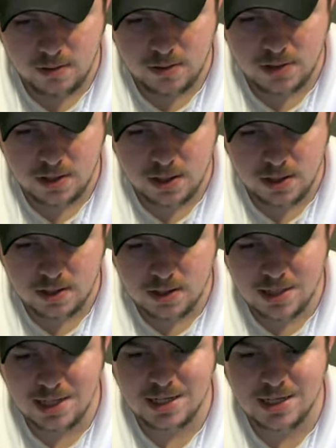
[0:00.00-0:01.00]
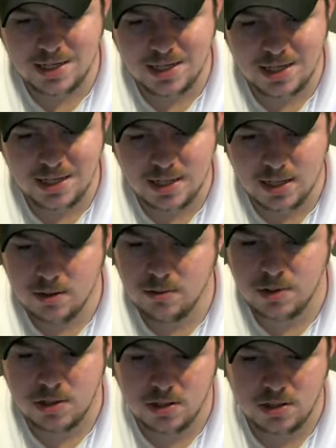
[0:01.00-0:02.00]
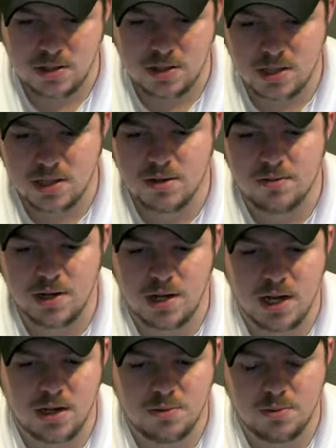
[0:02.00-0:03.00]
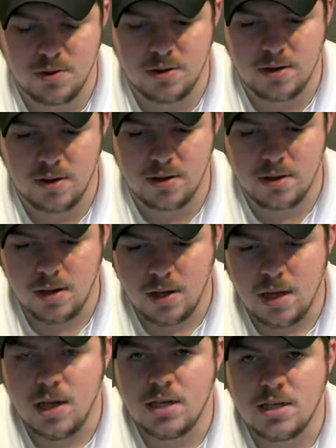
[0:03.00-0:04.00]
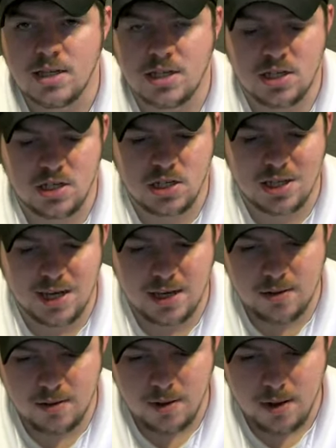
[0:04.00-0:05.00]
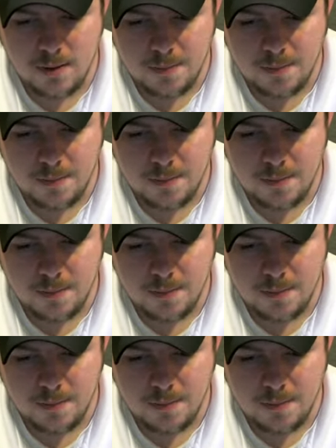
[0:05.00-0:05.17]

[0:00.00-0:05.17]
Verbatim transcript: There's a 660, which is a 60 ring gauge with a 6 inch length.